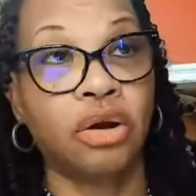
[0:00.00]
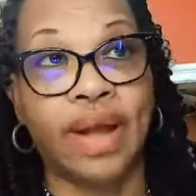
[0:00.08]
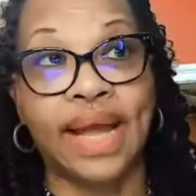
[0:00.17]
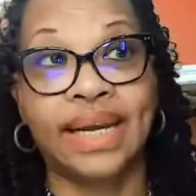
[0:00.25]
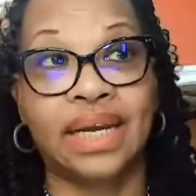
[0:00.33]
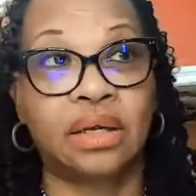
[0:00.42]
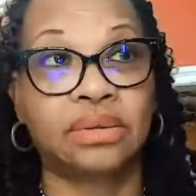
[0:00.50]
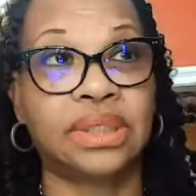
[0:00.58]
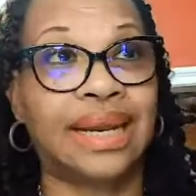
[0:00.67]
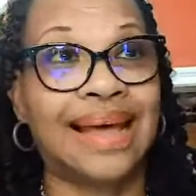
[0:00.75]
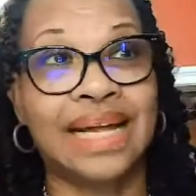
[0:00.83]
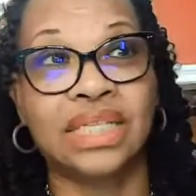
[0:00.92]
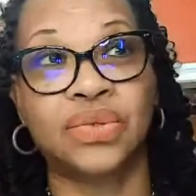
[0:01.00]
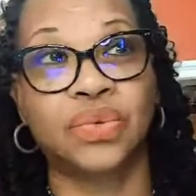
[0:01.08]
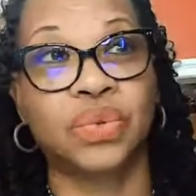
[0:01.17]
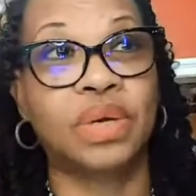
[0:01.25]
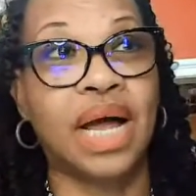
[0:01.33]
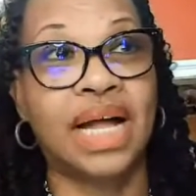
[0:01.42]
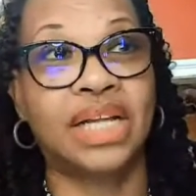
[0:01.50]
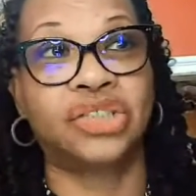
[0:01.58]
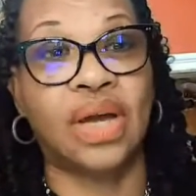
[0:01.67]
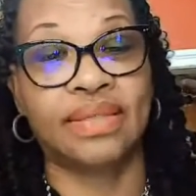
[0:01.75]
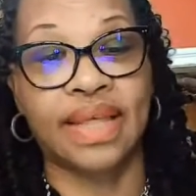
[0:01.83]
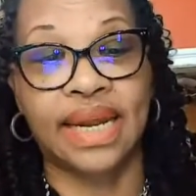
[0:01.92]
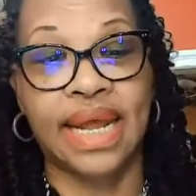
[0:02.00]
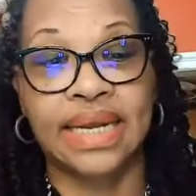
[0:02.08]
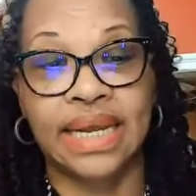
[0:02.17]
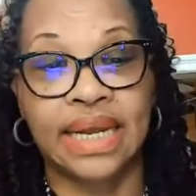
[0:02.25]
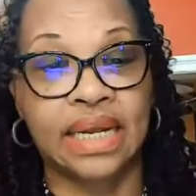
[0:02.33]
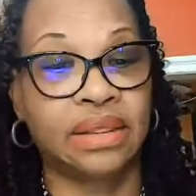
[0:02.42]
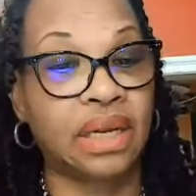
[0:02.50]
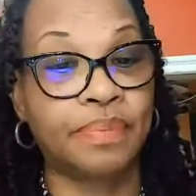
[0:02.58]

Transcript: Right now, the last room contract that I did,